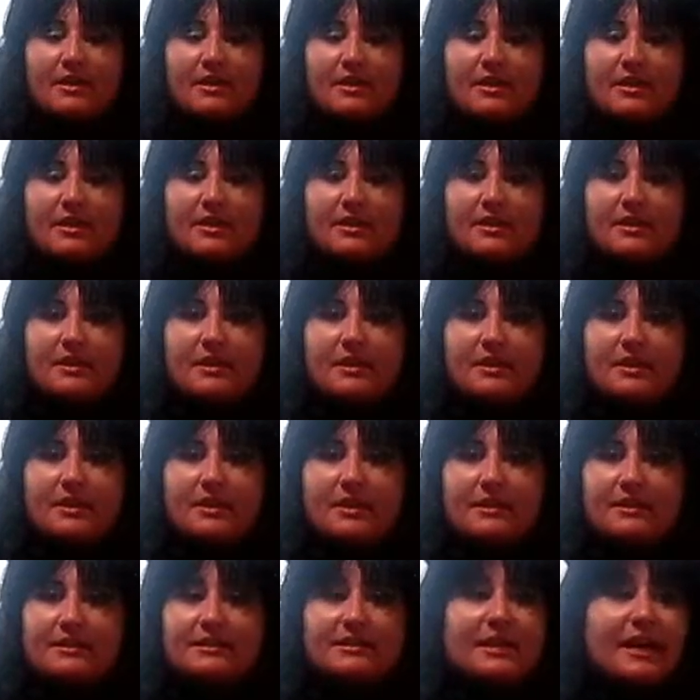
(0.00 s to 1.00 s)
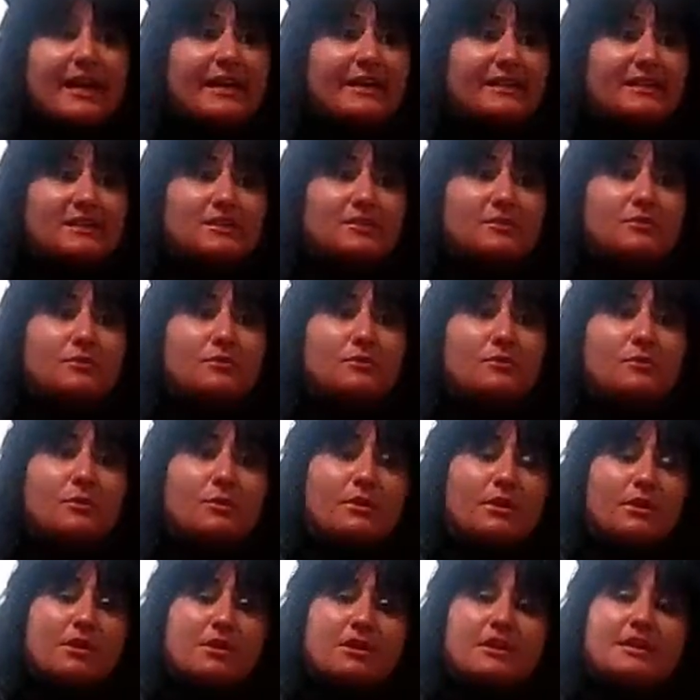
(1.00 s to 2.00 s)
the tights
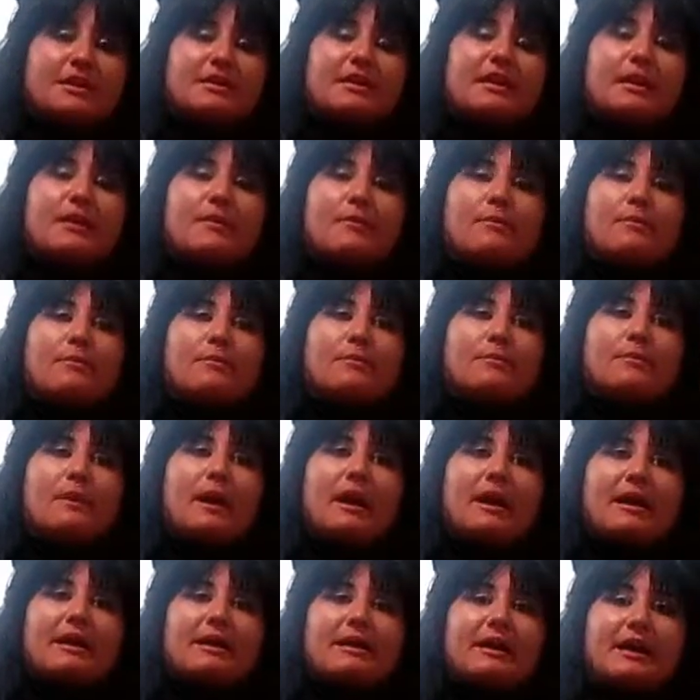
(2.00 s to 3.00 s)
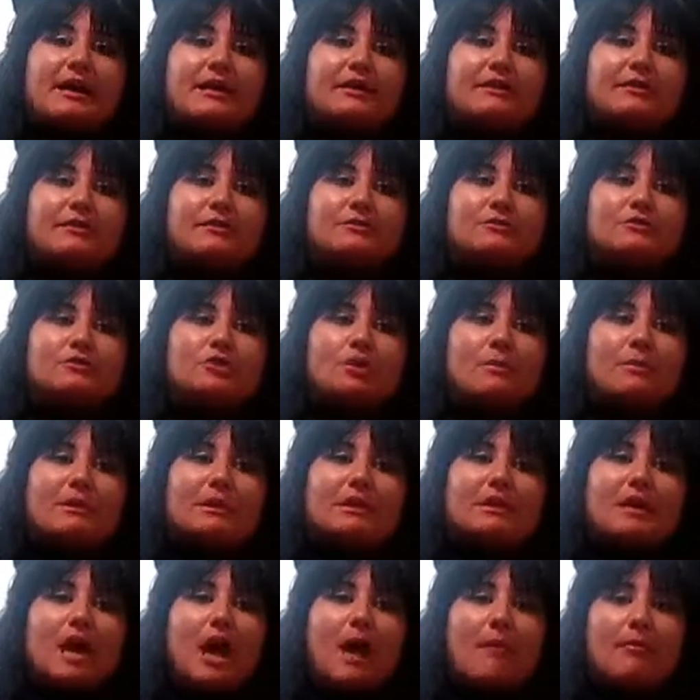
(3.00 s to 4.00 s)
were another thing that I gotten so
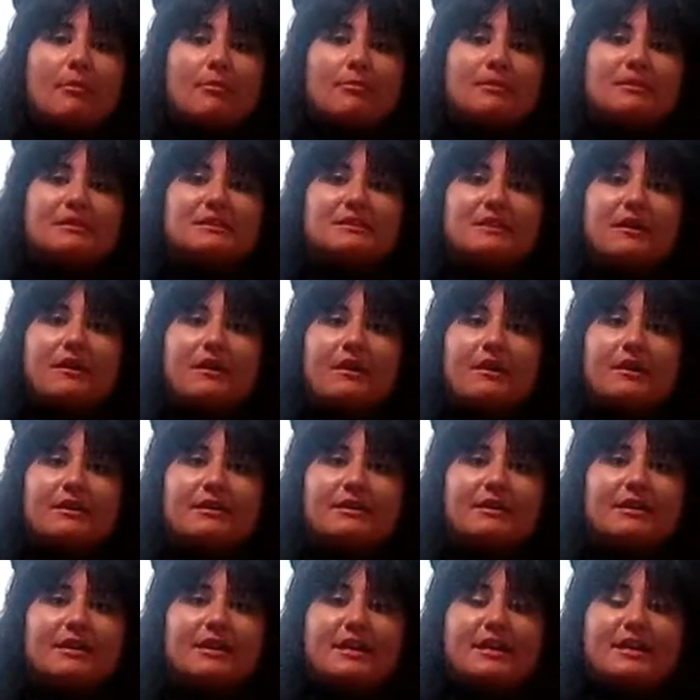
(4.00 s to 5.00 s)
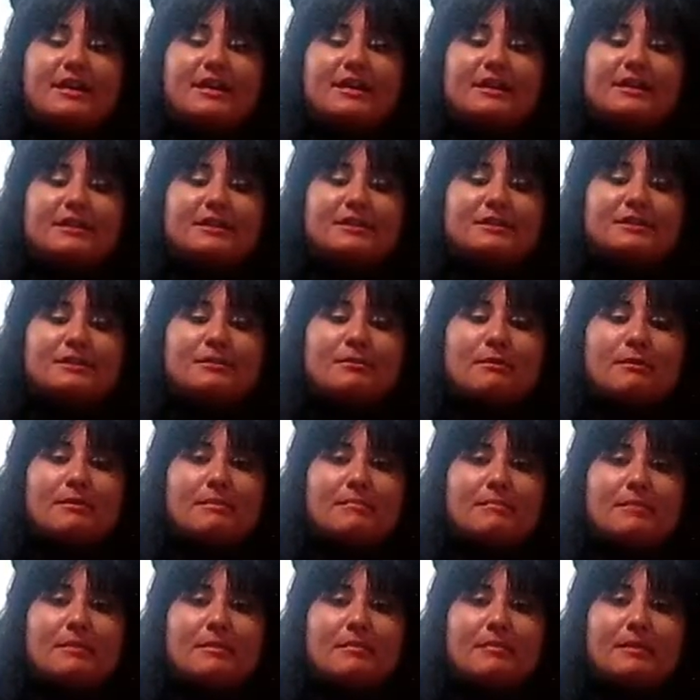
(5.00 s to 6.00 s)
many compliments on, and so many
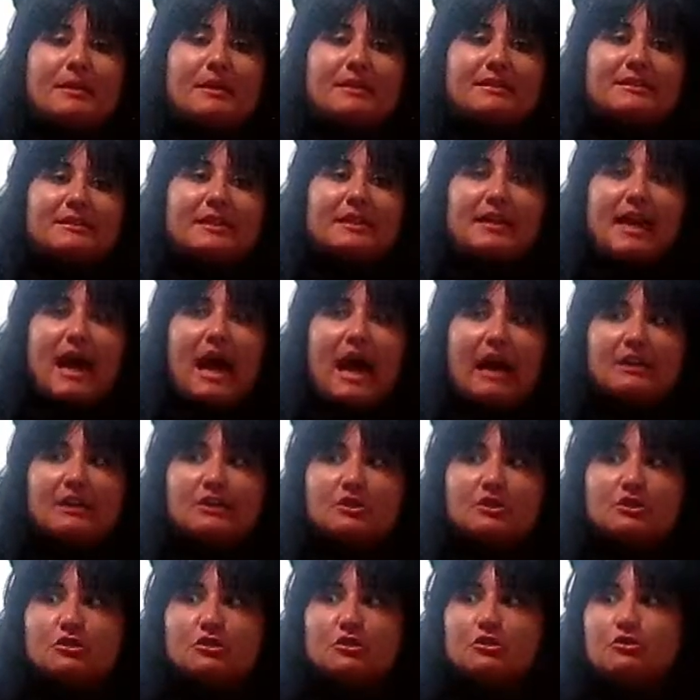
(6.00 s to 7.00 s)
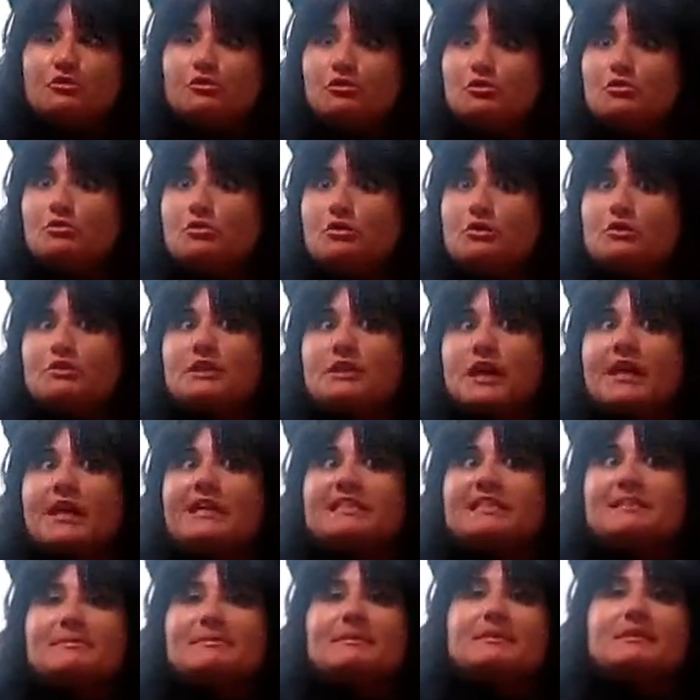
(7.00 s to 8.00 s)
people asking, how did you do your
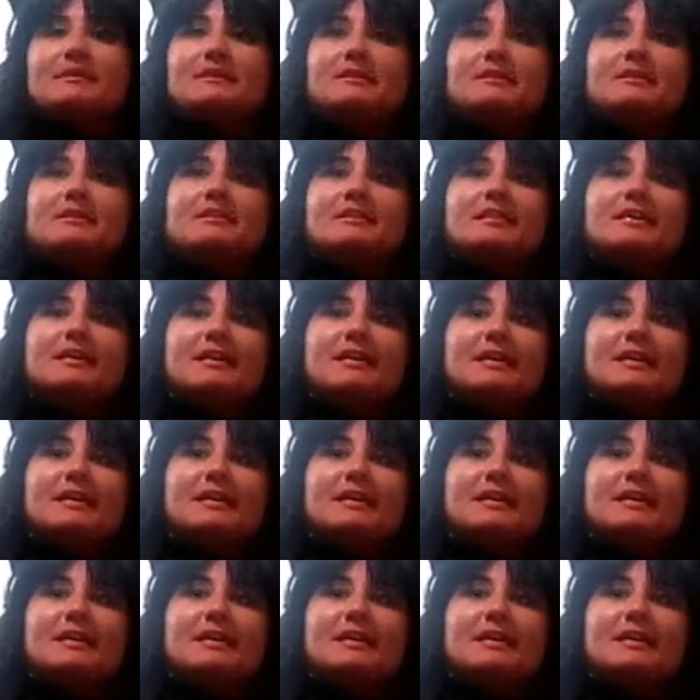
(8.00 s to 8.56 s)
tights? Because